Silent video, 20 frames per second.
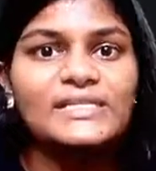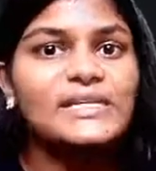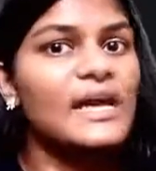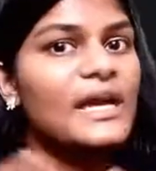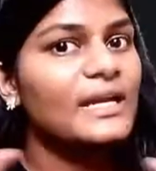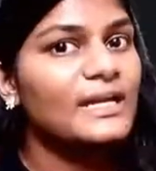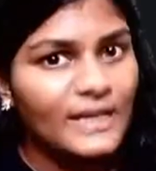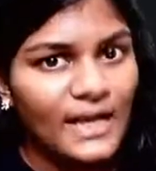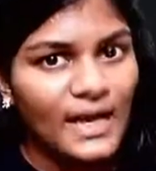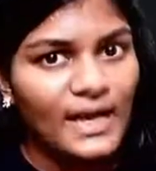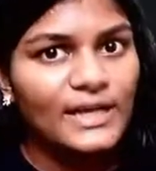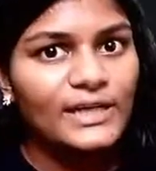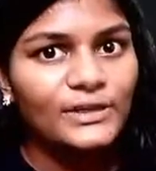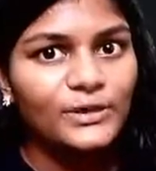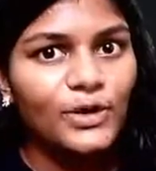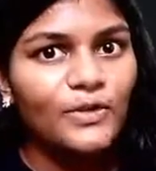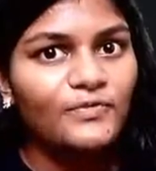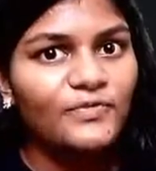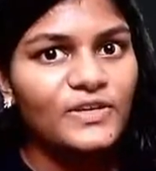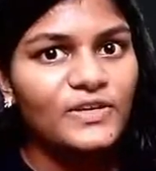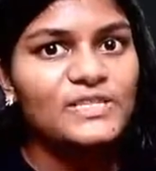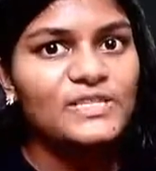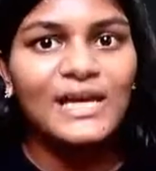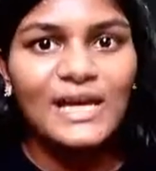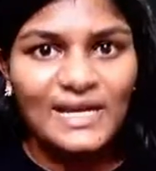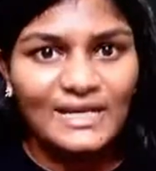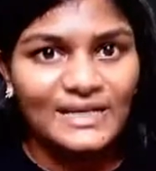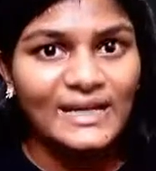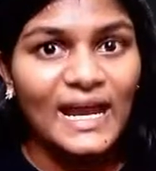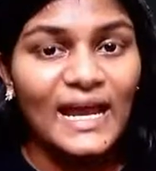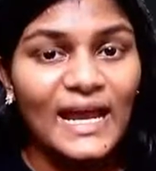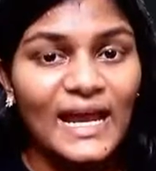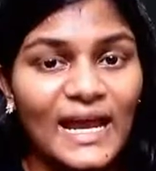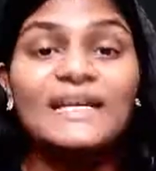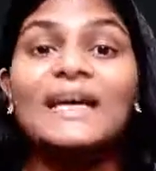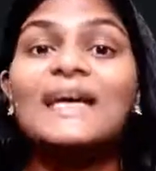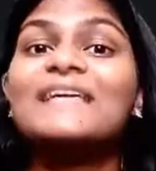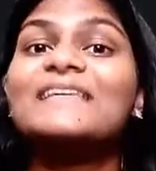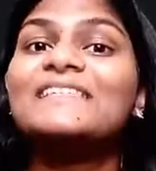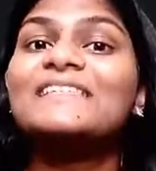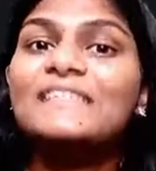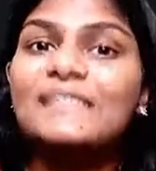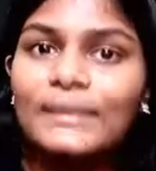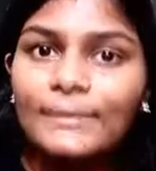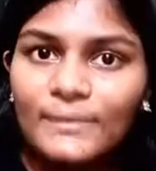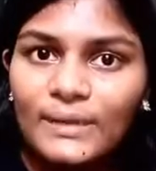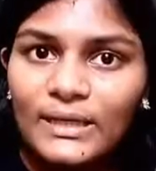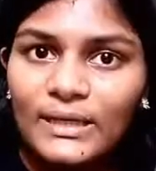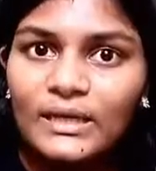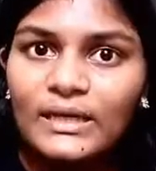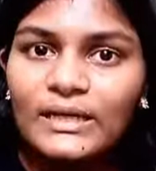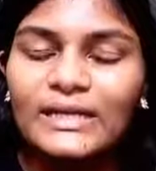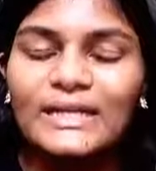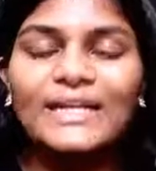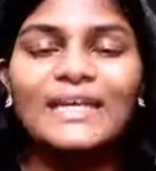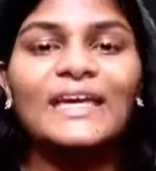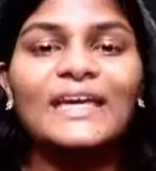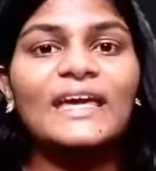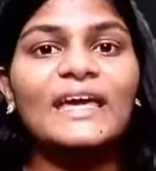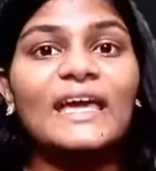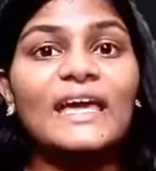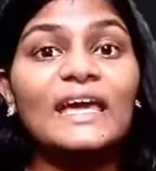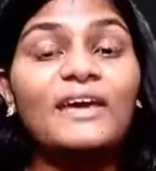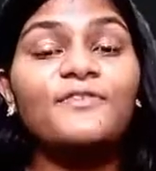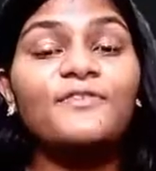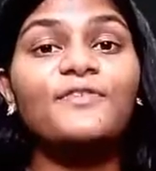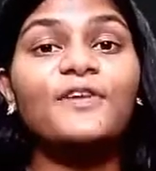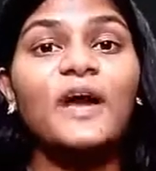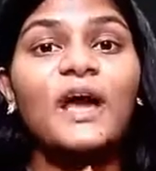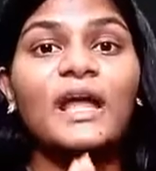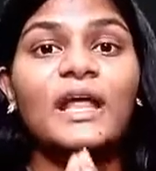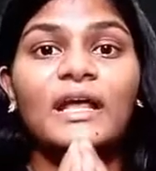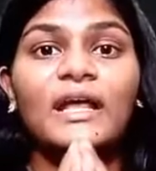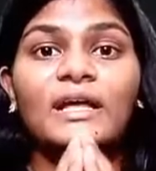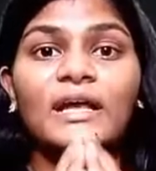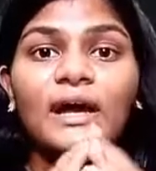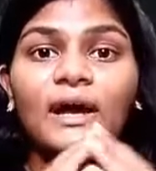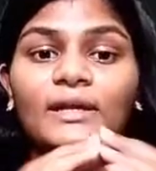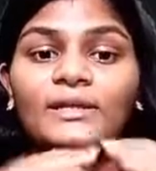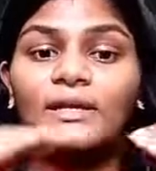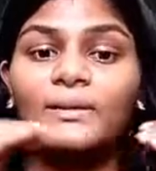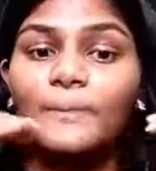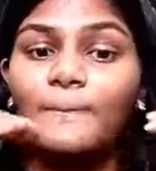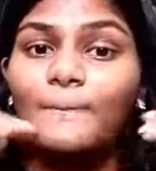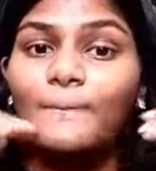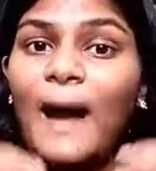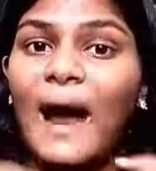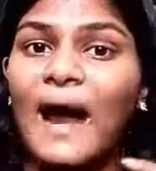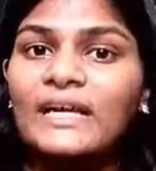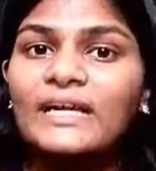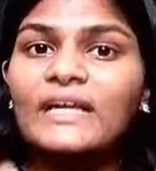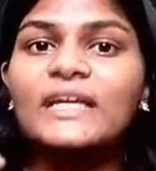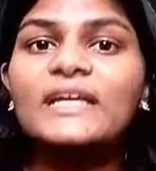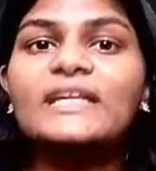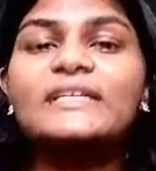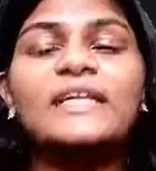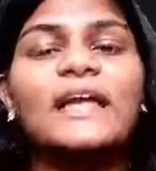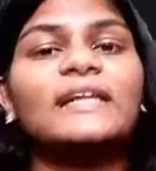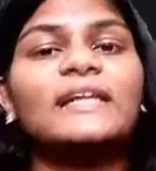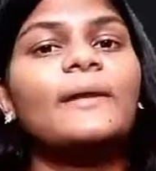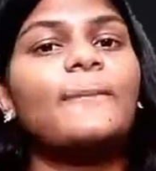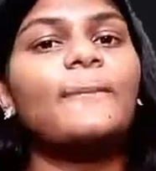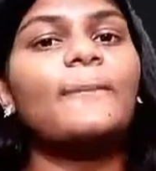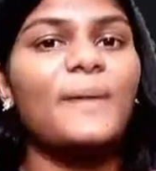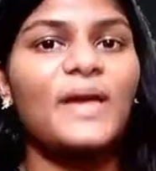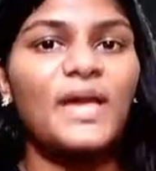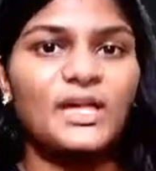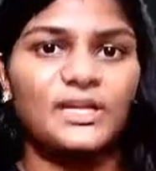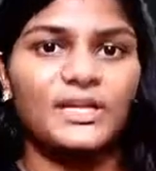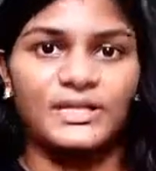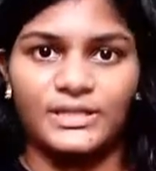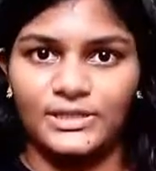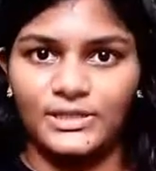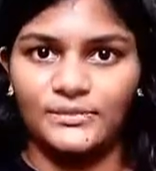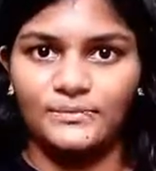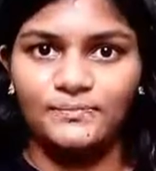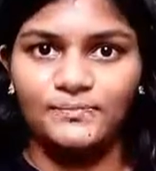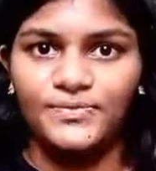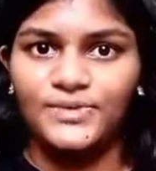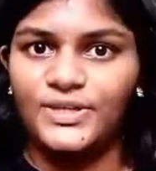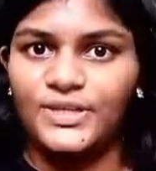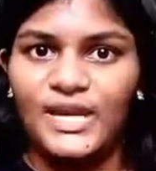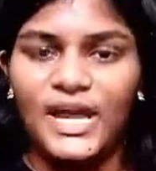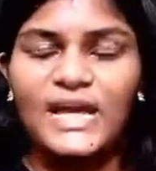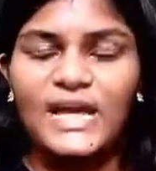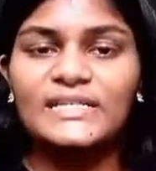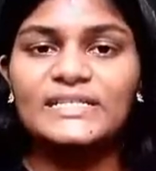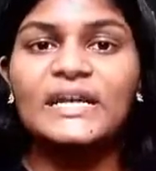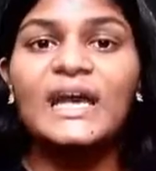9 toffees, right? Similarly, if the battery is like the parent, right?